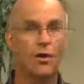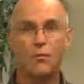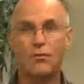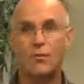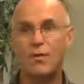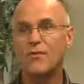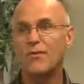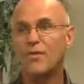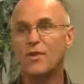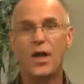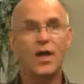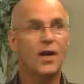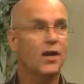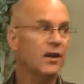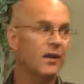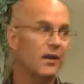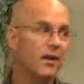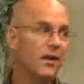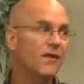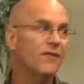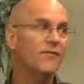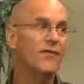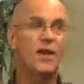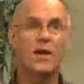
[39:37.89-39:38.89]
we've kind of
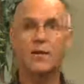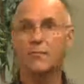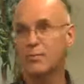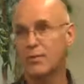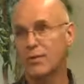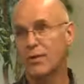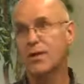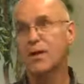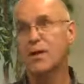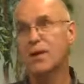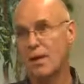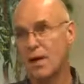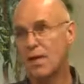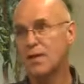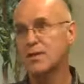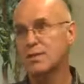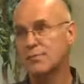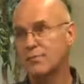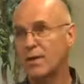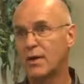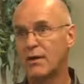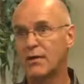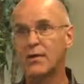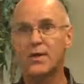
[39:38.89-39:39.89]
lived at a pretty nice
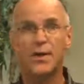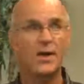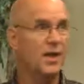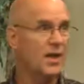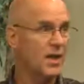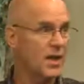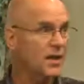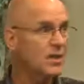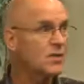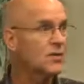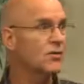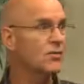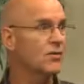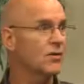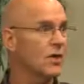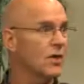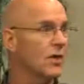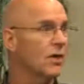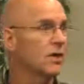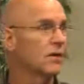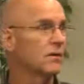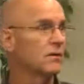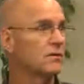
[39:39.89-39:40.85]
period in history.